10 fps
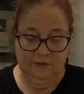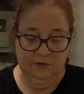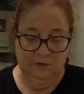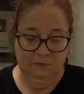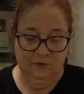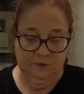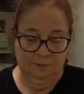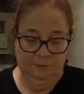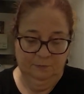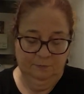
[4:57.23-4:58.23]
So I'm just
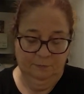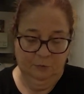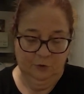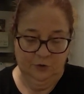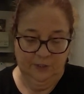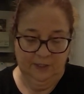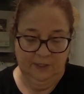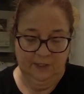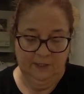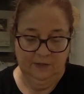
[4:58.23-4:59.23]
pushing
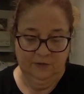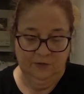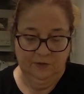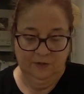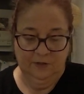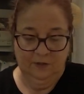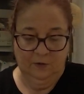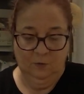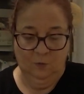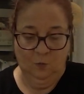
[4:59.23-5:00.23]
it into the
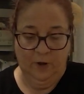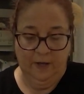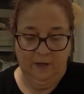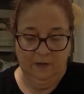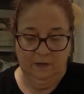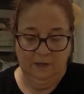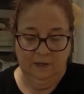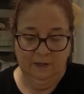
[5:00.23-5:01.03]
little well